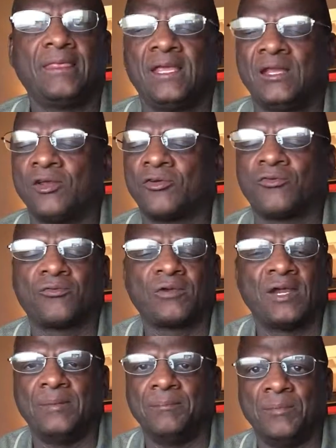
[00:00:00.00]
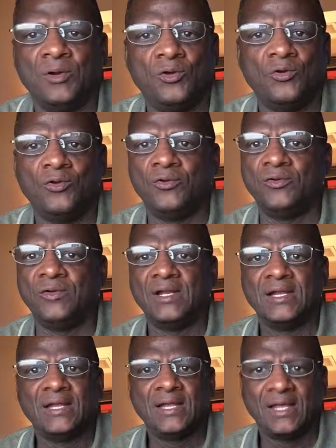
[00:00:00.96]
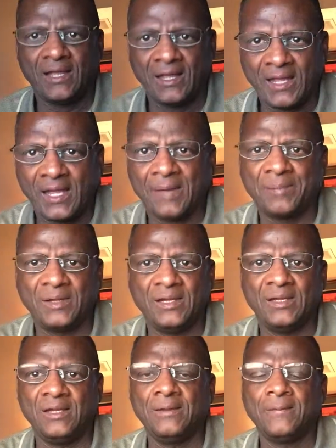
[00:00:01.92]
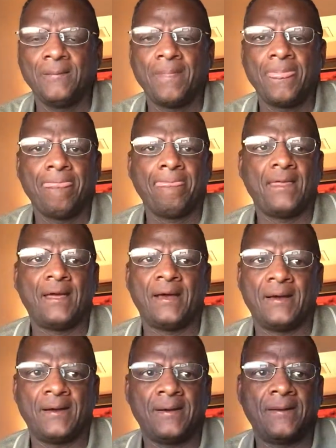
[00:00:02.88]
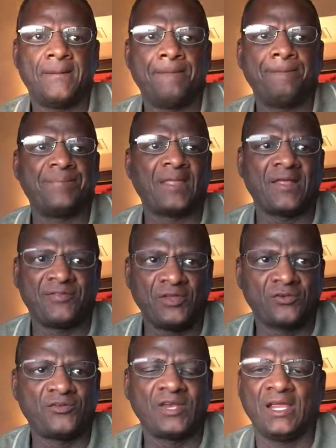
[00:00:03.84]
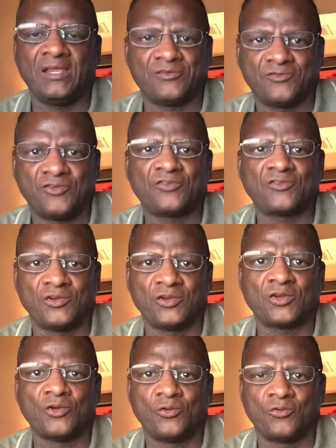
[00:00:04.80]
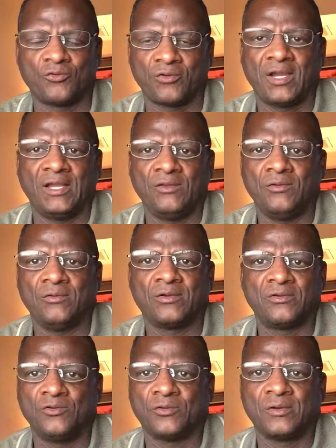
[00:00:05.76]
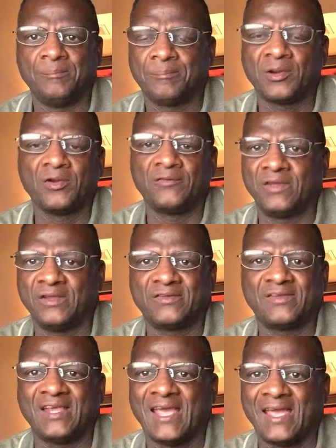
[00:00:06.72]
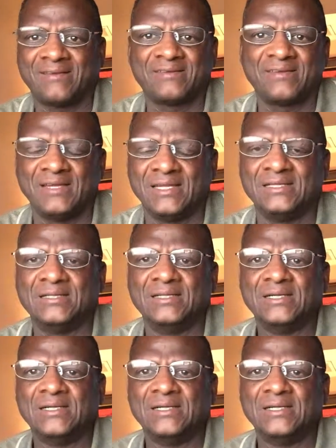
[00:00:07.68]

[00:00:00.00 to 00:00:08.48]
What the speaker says: in a great mood, happy, that their day is just going to go great. You are impervious to accident